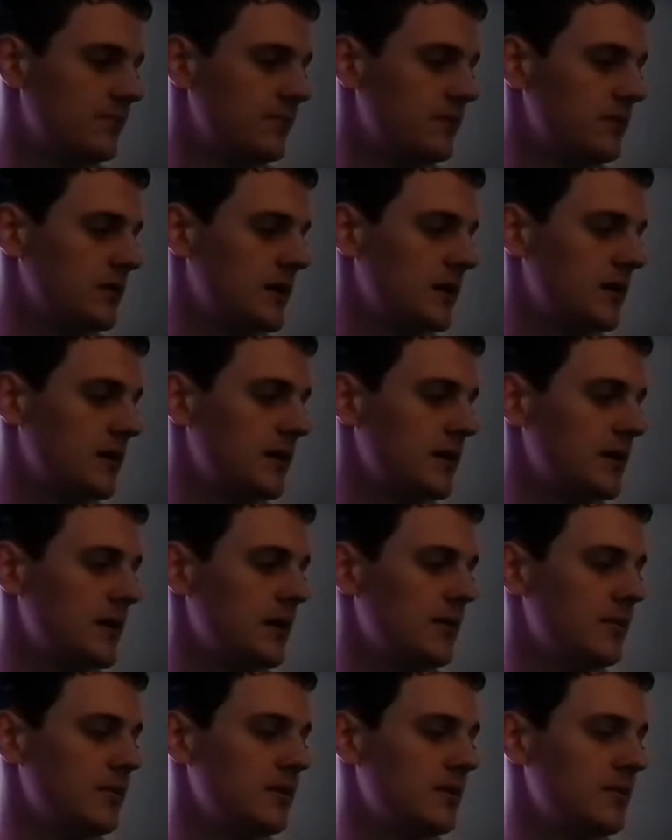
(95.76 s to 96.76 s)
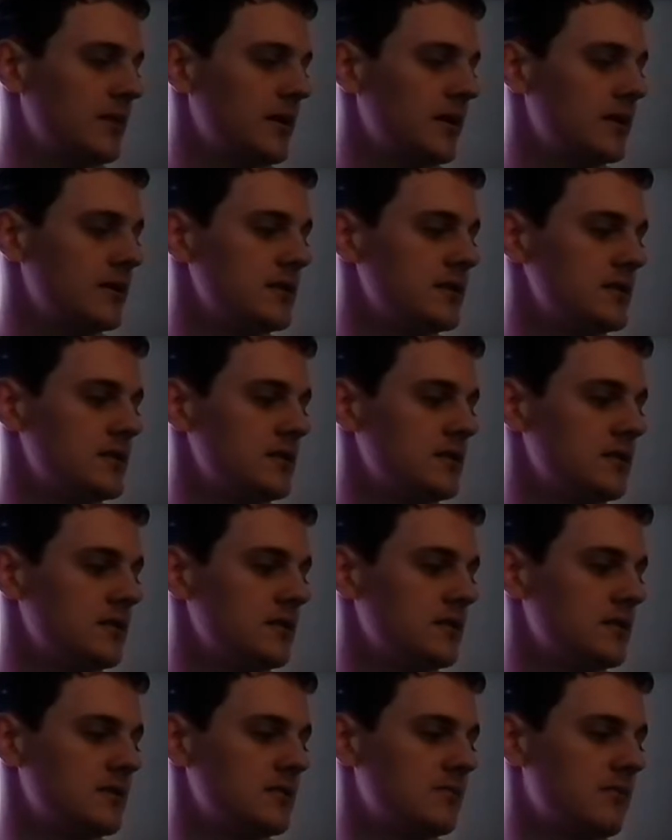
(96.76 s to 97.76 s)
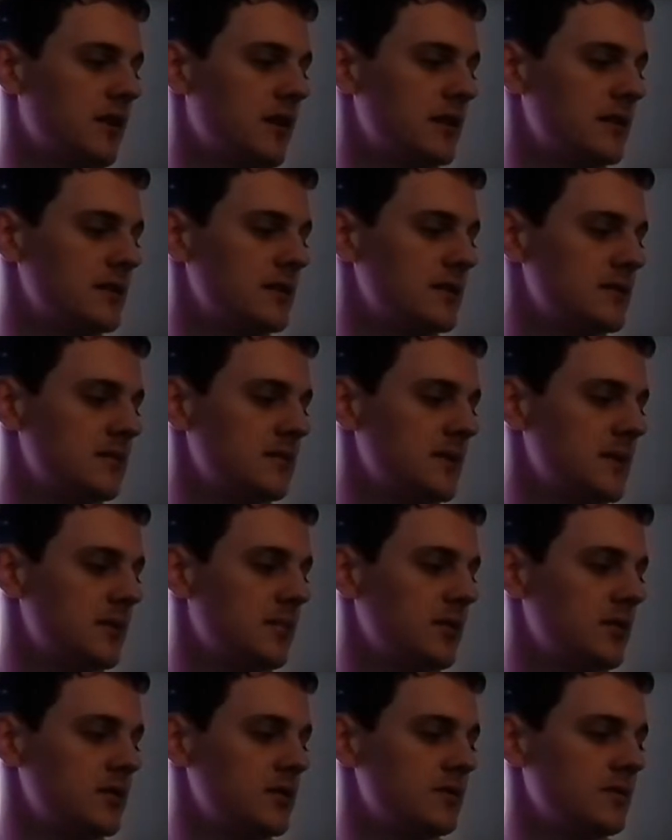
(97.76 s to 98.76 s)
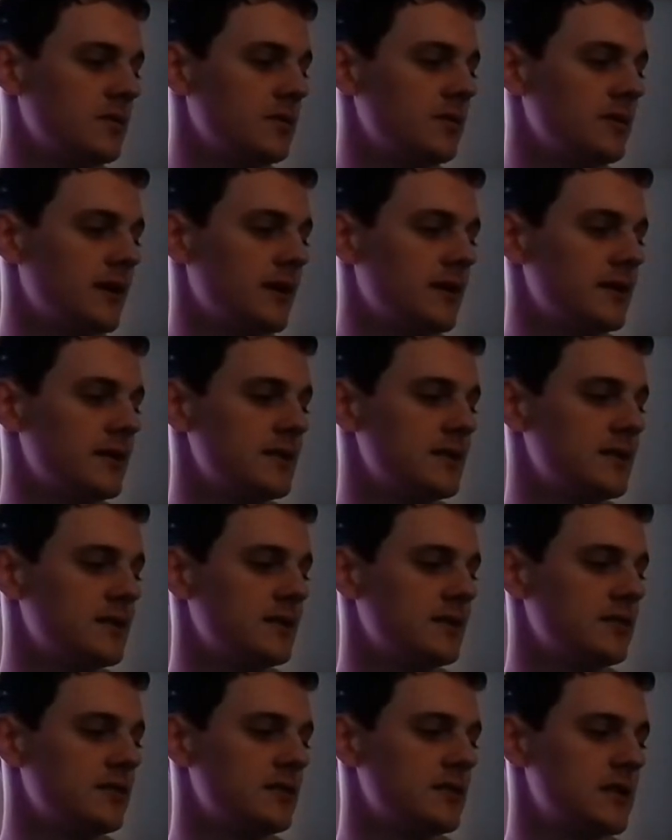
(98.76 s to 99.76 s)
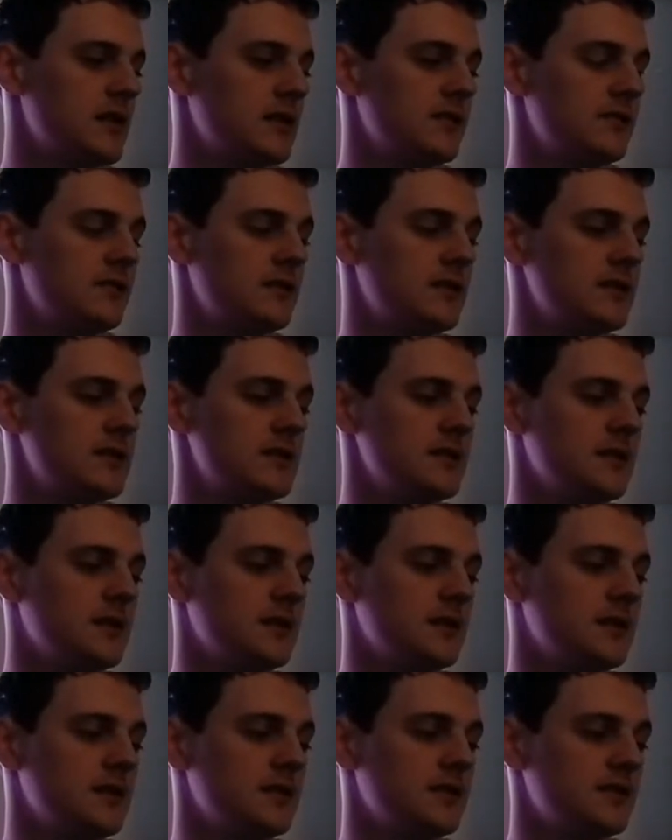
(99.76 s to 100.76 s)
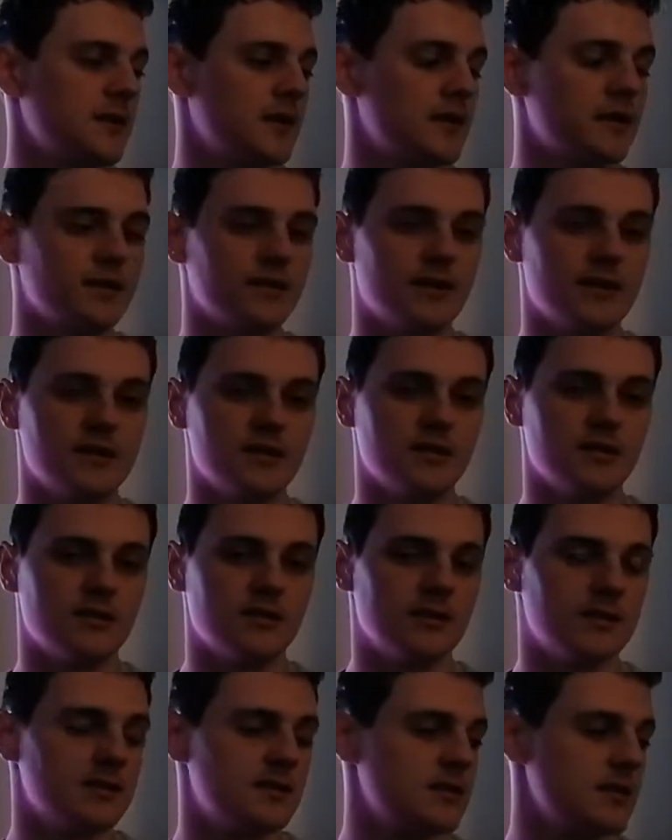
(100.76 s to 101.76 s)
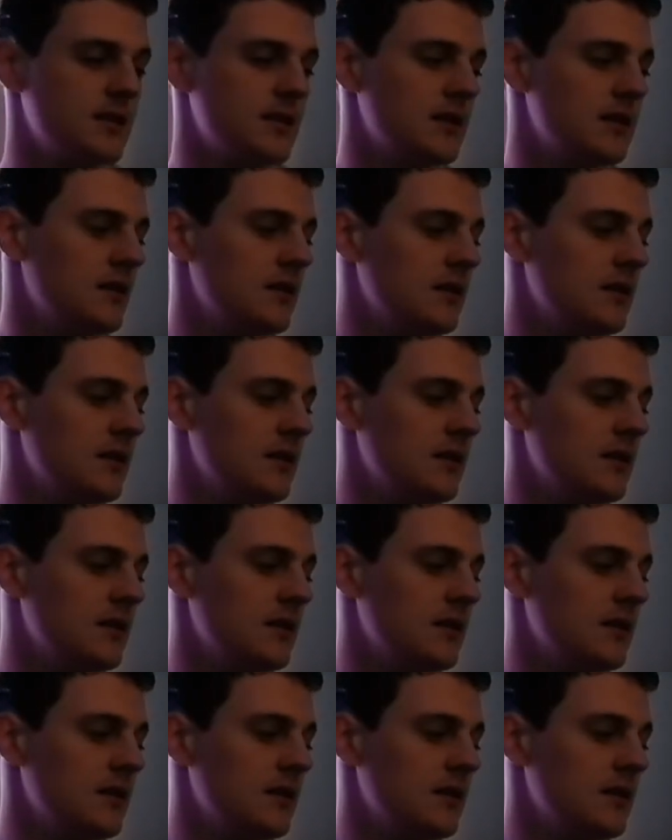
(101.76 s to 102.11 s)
co-locate with commanders as soon as practicably possible at a single, safe and easily identified location near the scene.